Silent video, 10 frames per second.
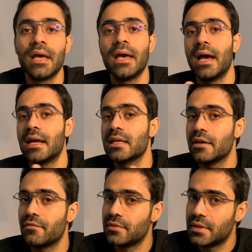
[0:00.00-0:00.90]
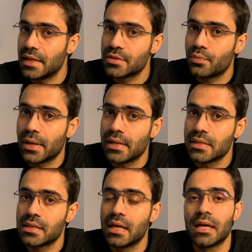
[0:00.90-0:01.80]
And if this
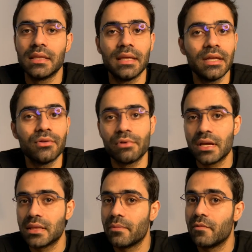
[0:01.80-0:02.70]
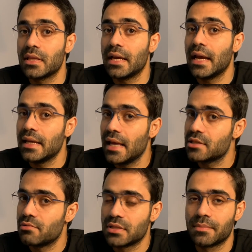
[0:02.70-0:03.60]
fails, then you treat them with
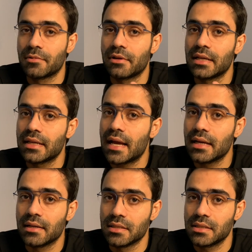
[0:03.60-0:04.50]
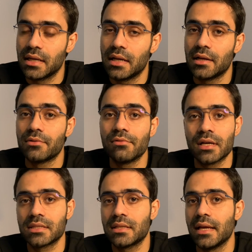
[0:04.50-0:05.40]
ADH receptor antagonists,
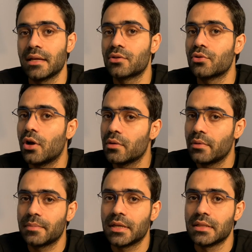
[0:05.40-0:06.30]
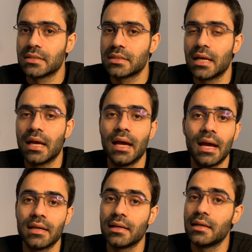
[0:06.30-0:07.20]
drugs like tolvaptans
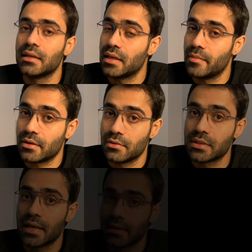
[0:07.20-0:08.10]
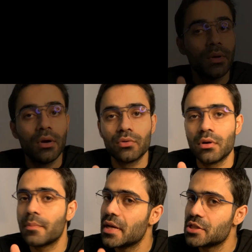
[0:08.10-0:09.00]
and demeclocycline. Now moving on to
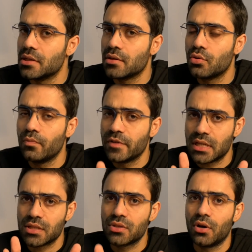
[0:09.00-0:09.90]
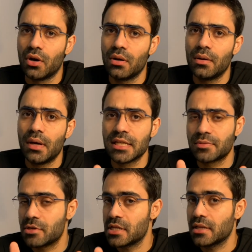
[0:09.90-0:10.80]
a patient whom we just saw has
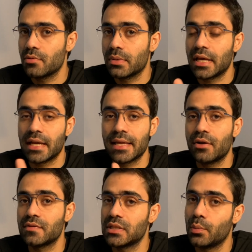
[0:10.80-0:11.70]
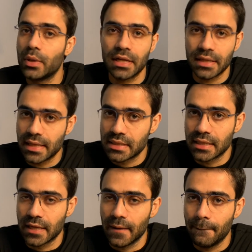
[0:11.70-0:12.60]
presented with a headache of severe
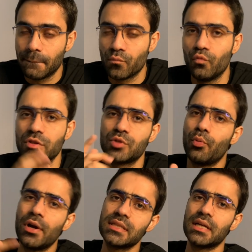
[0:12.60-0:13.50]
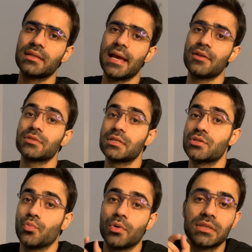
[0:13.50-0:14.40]
intensity, which points our diagnosis
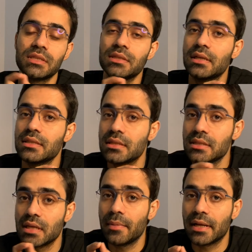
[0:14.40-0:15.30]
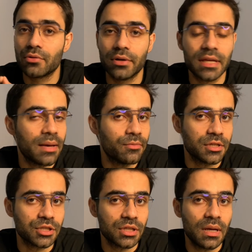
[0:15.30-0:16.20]
towards subarachnoid
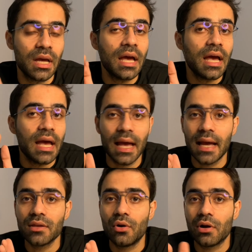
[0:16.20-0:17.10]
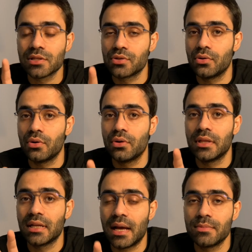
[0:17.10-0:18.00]
hemorrhage, and also
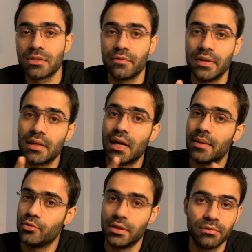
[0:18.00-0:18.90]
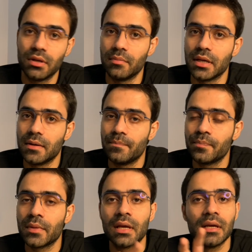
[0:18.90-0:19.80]
the labs reveal hyponatremia.
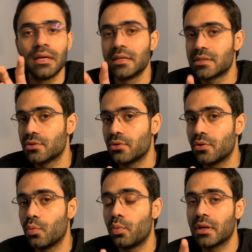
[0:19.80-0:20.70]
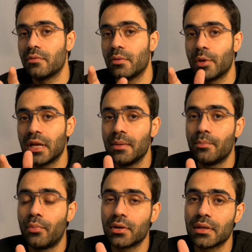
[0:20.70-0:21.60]
So, one very
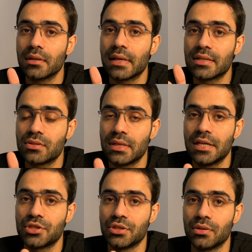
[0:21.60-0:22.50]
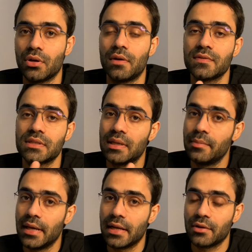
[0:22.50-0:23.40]
important association of
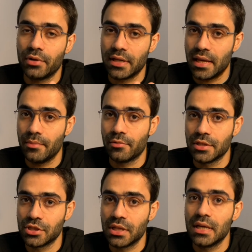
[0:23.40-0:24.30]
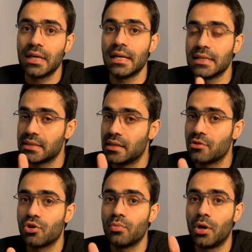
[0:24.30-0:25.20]
subarachnoid hemorrhage is
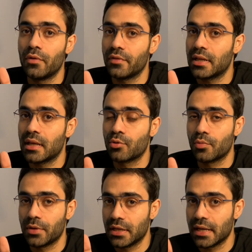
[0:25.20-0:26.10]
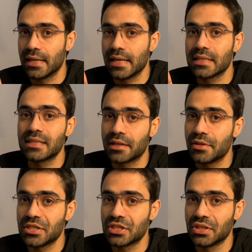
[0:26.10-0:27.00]
syndrome of inappropriate ADH
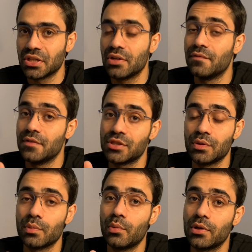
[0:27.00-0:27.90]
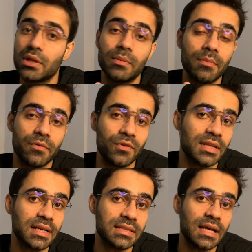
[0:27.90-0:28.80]
secretion, which you would want to remember for
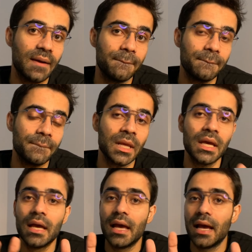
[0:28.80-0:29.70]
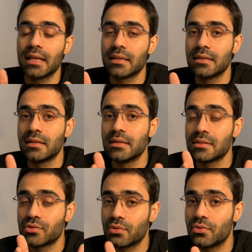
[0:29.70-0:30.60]
the exam. And
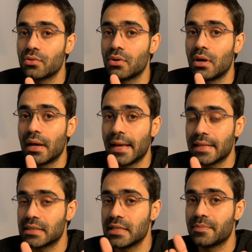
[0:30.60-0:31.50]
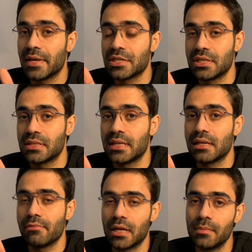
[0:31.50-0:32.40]
so, hence these patients, they
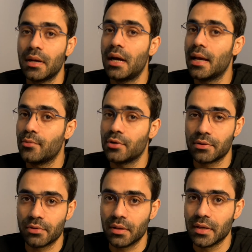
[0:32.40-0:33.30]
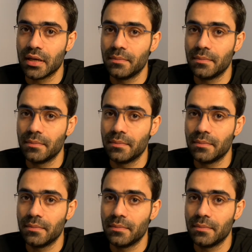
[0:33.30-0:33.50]
develop hyponatremia.